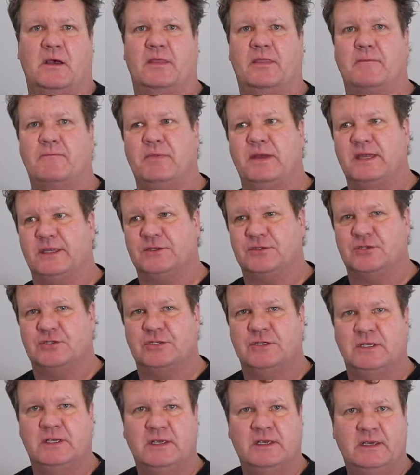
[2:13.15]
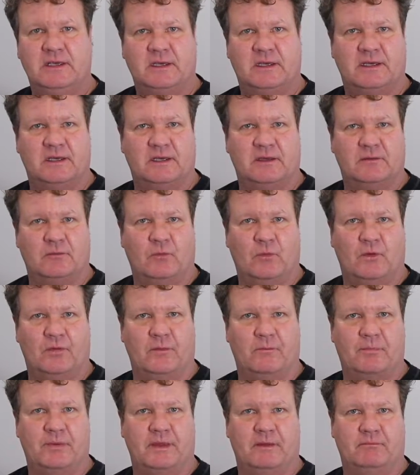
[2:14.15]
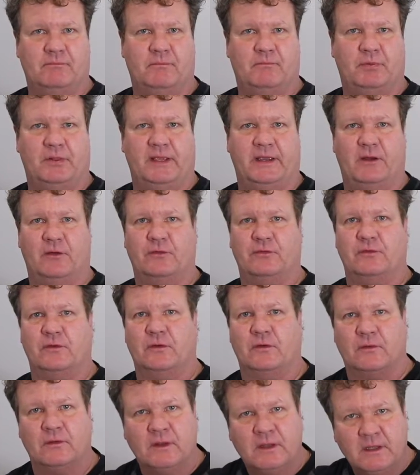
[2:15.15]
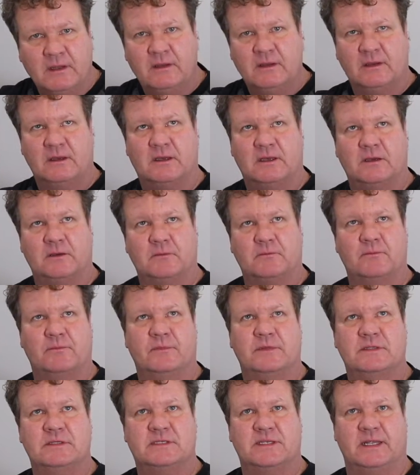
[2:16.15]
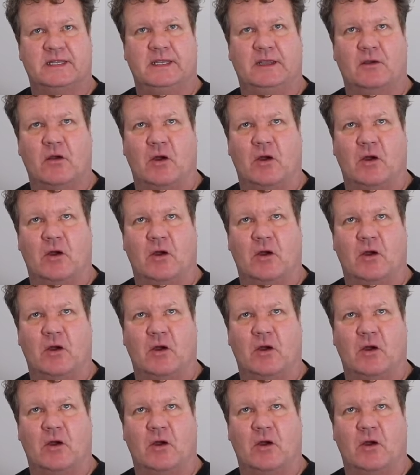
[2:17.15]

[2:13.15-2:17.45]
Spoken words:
on the bench where the players are sitting